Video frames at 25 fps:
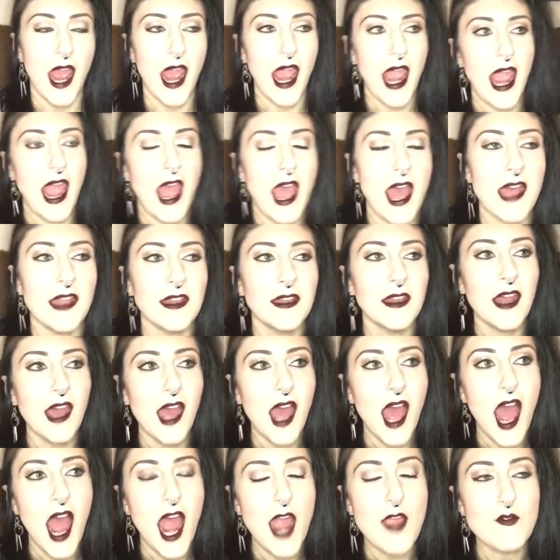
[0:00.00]
And
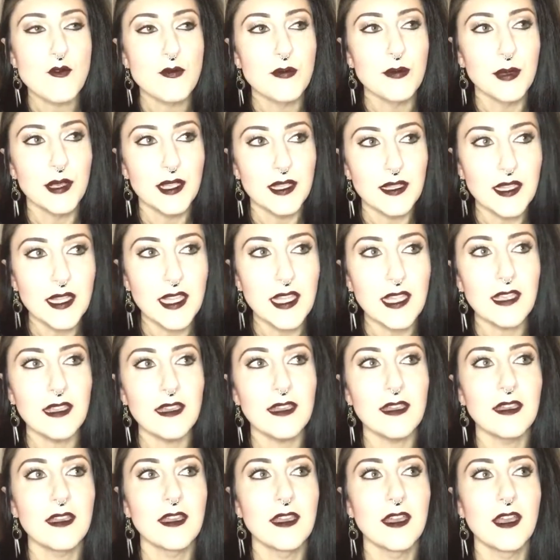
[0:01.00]
I
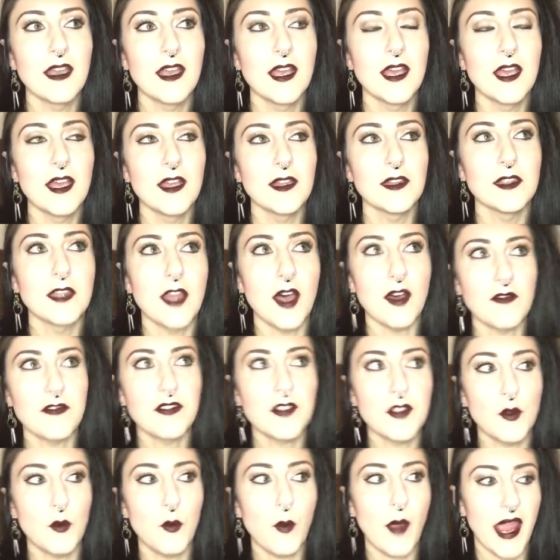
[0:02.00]
really
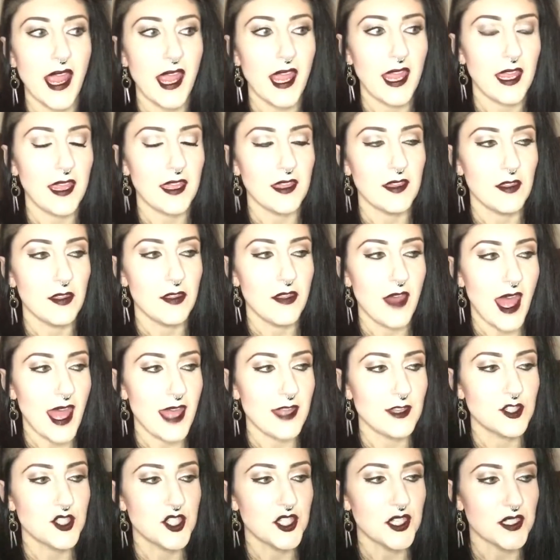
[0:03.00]
loved the way
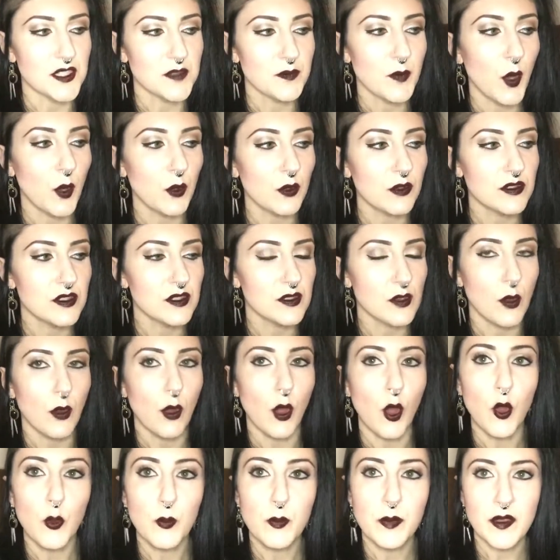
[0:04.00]
that she spoke
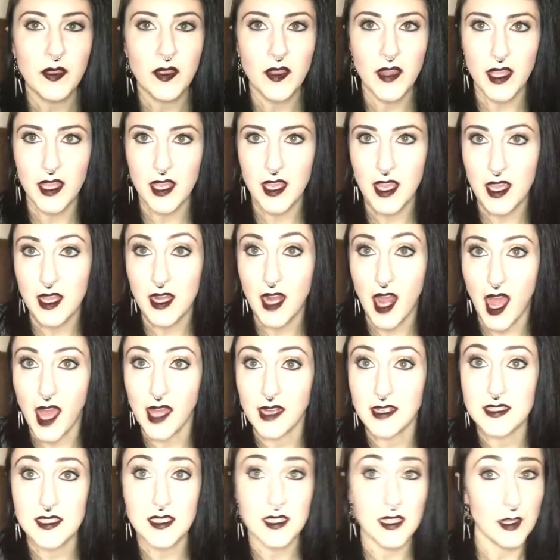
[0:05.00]
so openly and
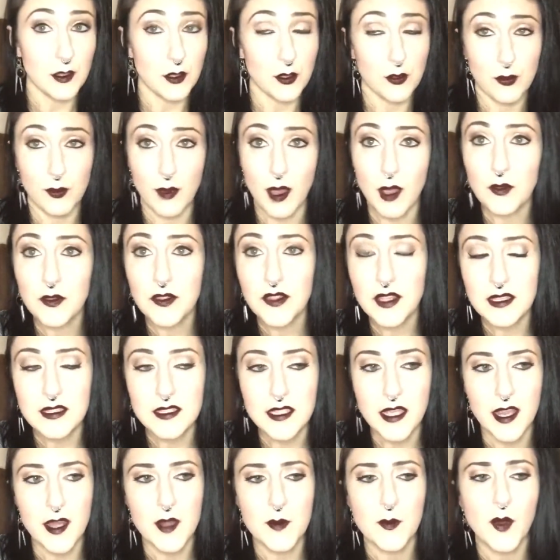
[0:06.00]
honestly throughout the
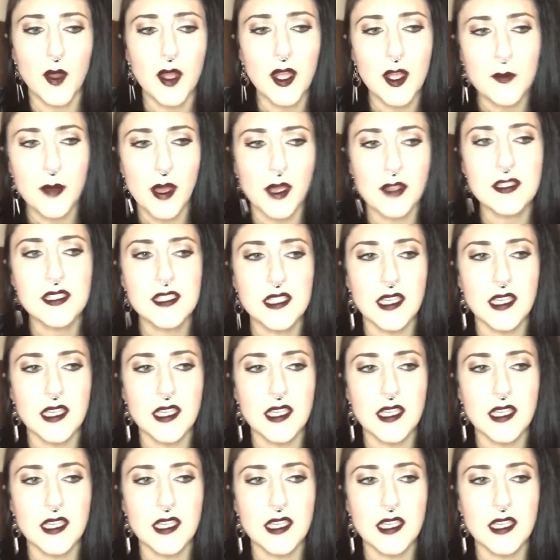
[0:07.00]
entire book about